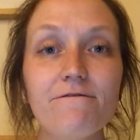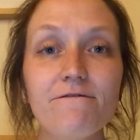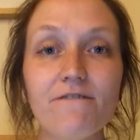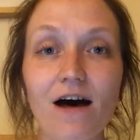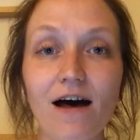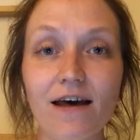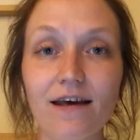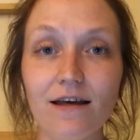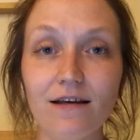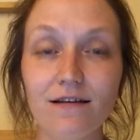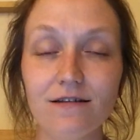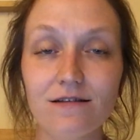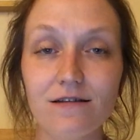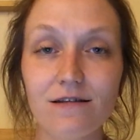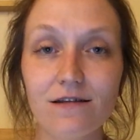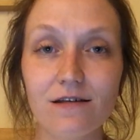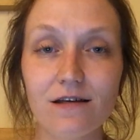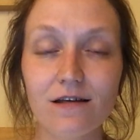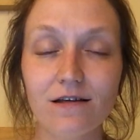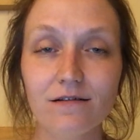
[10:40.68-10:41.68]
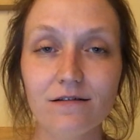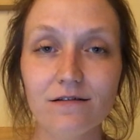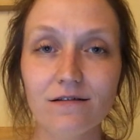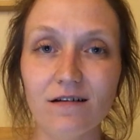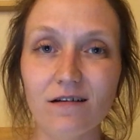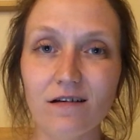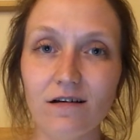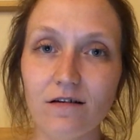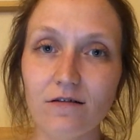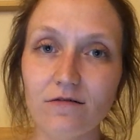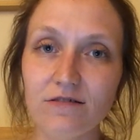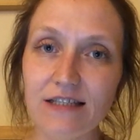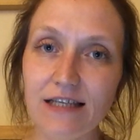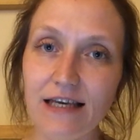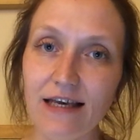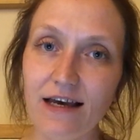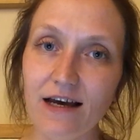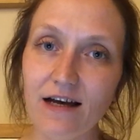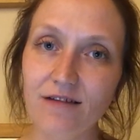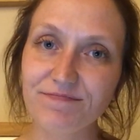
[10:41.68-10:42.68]
fight. Oh
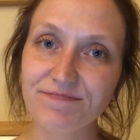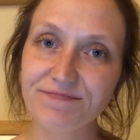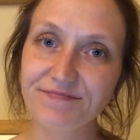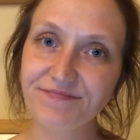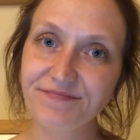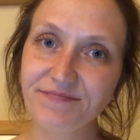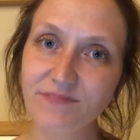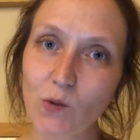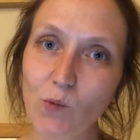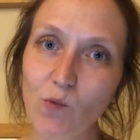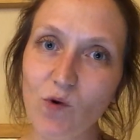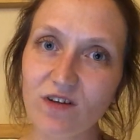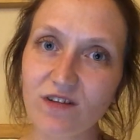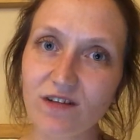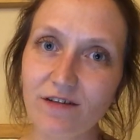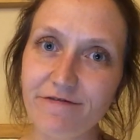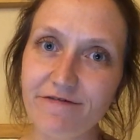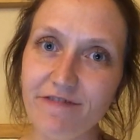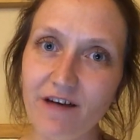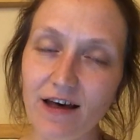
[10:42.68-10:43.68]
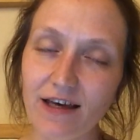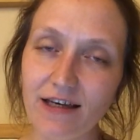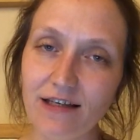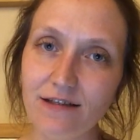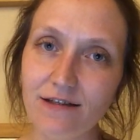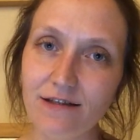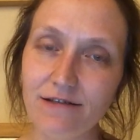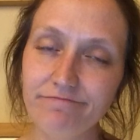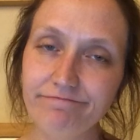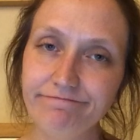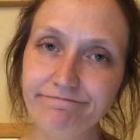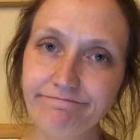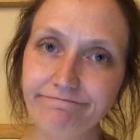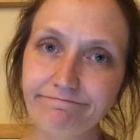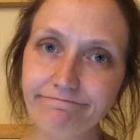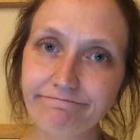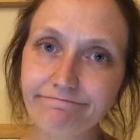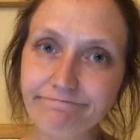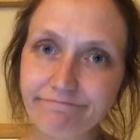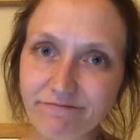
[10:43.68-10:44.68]
dear, what's a fight?
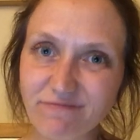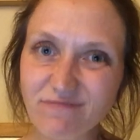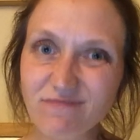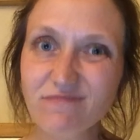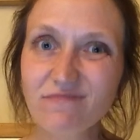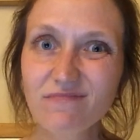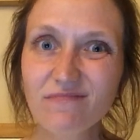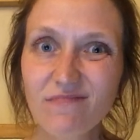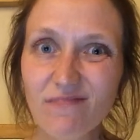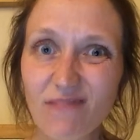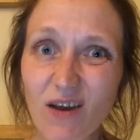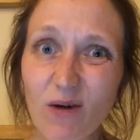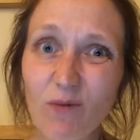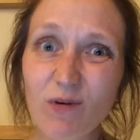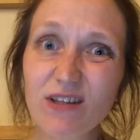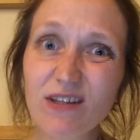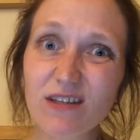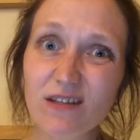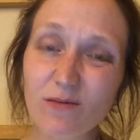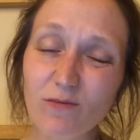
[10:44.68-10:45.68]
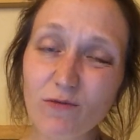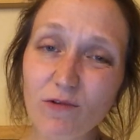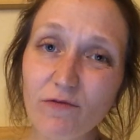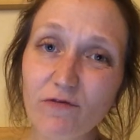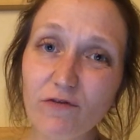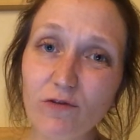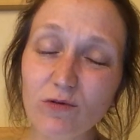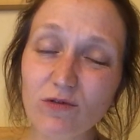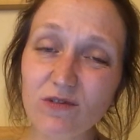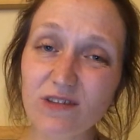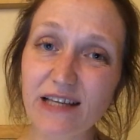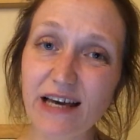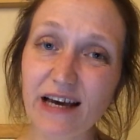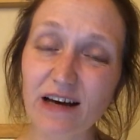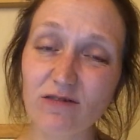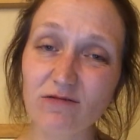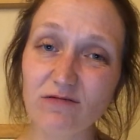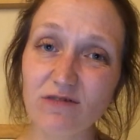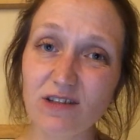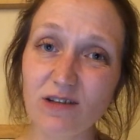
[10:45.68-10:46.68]
When someone falls
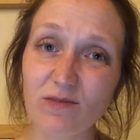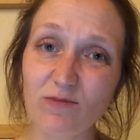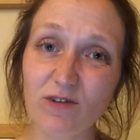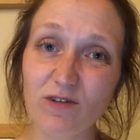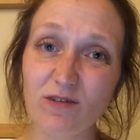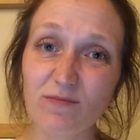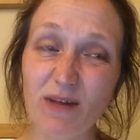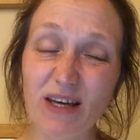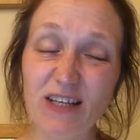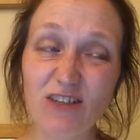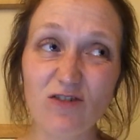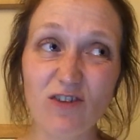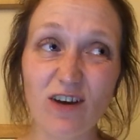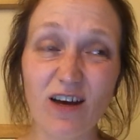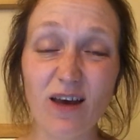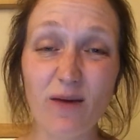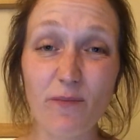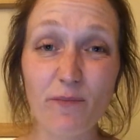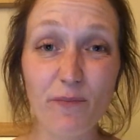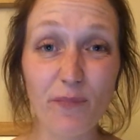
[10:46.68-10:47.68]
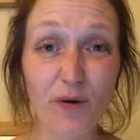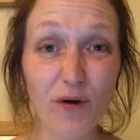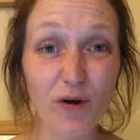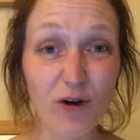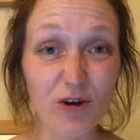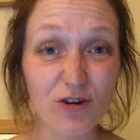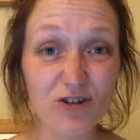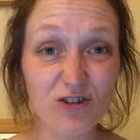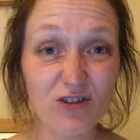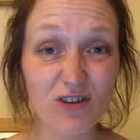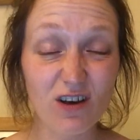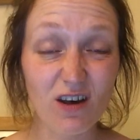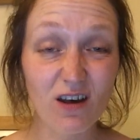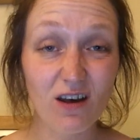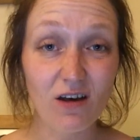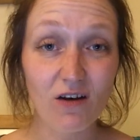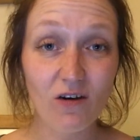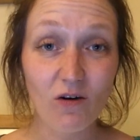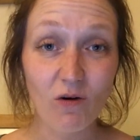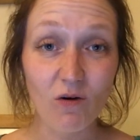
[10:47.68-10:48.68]
out, someone might try and push
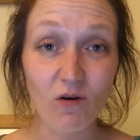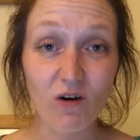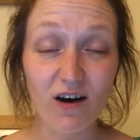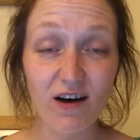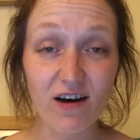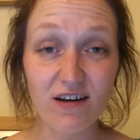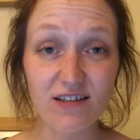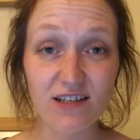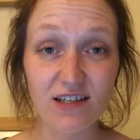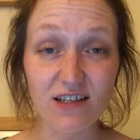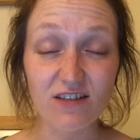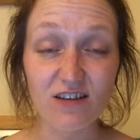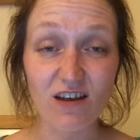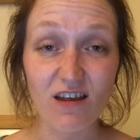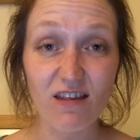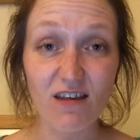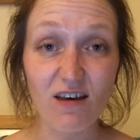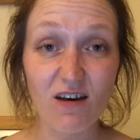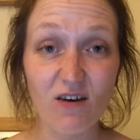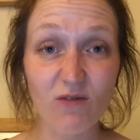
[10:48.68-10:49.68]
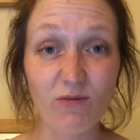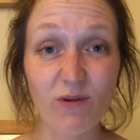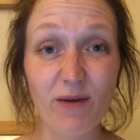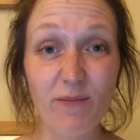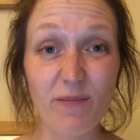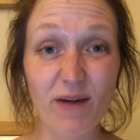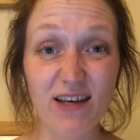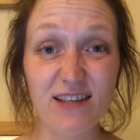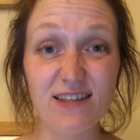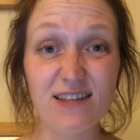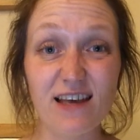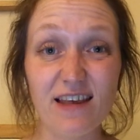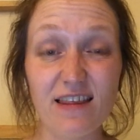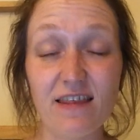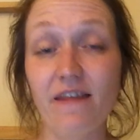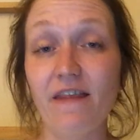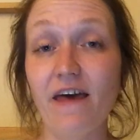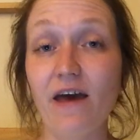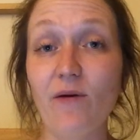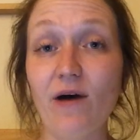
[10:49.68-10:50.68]
or hurt each other, we might say
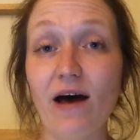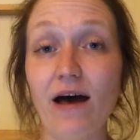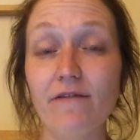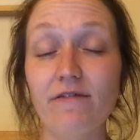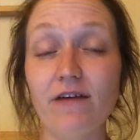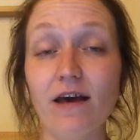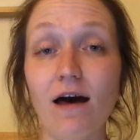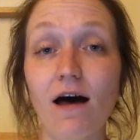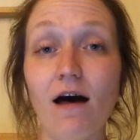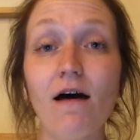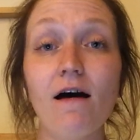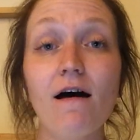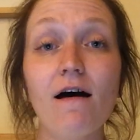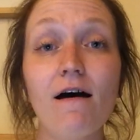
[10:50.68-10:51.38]
that they were having a